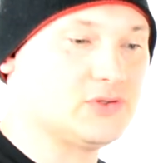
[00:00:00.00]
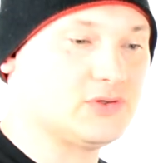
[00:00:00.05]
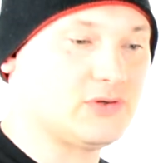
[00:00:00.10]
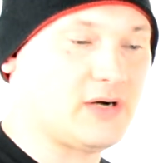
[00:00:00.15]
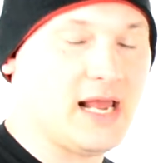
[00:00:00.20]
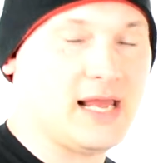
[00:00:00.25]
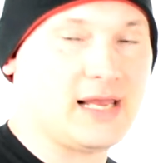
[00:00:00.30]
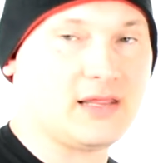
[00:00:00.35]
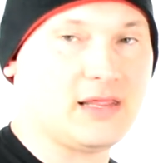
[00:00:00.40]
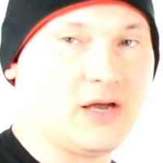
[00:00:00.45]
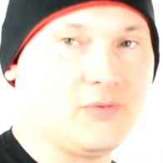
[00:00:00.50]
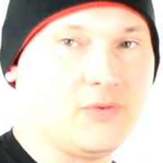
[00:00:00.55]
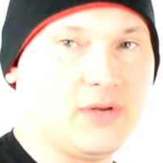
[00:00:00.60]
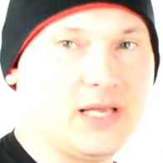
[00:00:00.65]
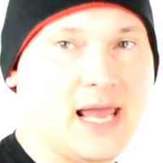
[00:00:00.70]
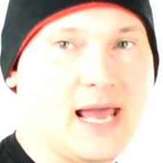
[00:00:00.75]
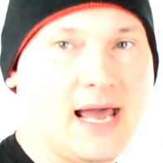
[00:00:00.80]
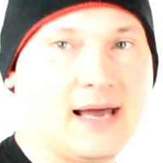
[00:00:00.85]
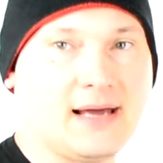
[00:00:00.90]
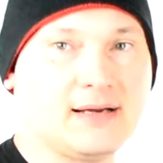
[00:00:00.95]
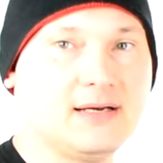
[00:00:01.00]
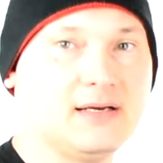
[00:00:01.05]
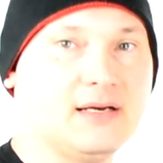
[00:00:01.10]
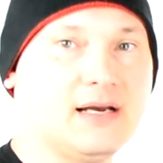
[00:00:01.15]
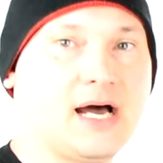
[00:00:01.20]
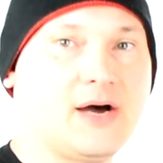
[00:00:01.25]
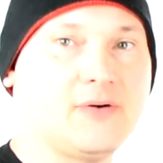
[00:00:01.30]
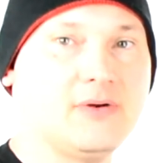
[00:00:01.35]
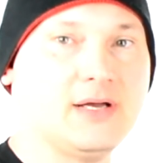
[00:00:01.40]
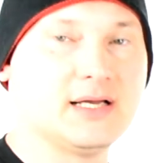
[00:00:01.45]
drag that we had and
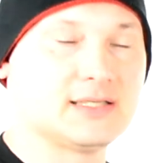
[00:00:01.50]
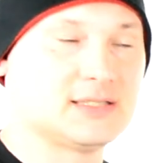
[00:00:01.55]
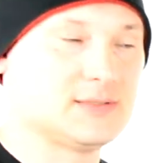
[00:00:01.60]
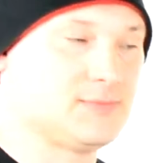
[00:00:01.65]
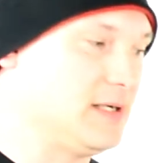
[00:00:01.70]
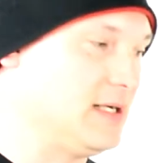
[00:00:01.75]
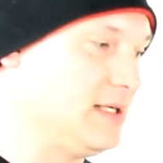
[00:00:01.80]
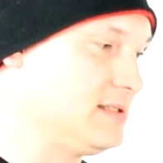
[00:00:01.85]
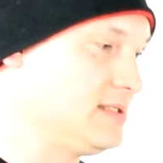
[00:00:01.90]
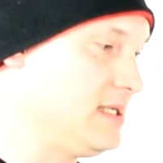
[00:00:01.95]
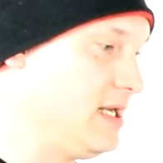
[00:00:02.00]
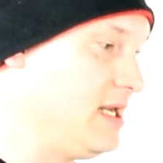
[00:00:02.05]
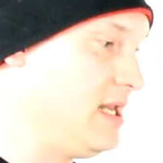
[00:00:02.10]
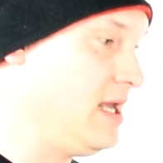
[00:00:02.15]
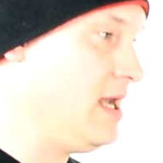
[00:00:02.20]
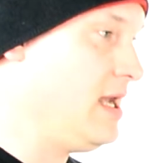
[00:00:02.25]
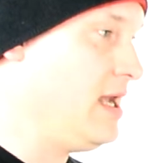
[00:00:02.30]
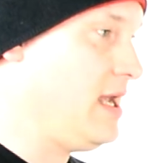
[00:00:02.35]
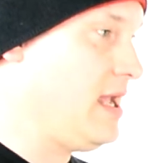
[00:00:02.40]
how we experienced it.